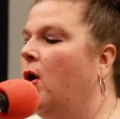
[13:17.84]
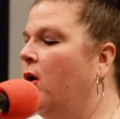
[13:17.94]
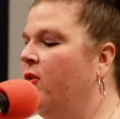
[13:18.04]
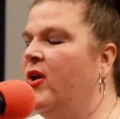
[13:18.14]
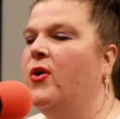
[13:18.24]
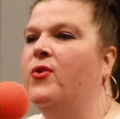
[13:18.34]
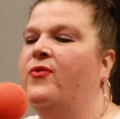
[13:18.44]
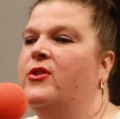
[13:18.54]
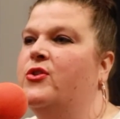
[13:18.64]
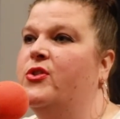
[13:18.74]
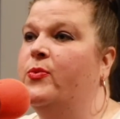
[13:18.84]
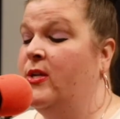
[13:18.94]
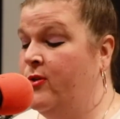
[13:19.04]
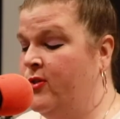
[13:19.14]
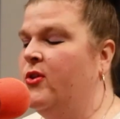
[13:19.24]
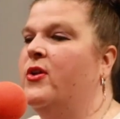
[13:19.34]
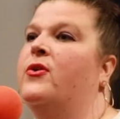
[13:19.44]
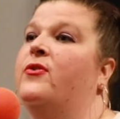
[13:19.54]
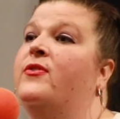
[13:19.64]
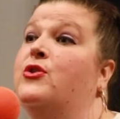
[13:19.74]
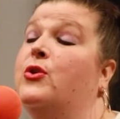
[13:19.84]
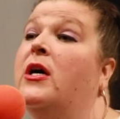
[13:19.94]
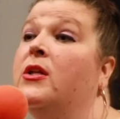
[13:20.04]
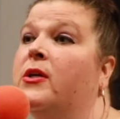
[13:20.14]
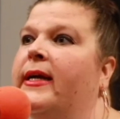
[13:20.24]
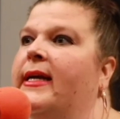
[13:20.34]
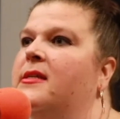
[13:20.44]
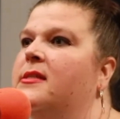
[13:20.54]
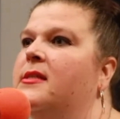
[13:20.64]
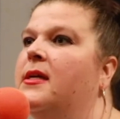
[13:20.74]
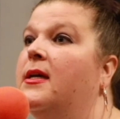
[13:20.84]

All the artificial sweeteners, all the artificial colorings.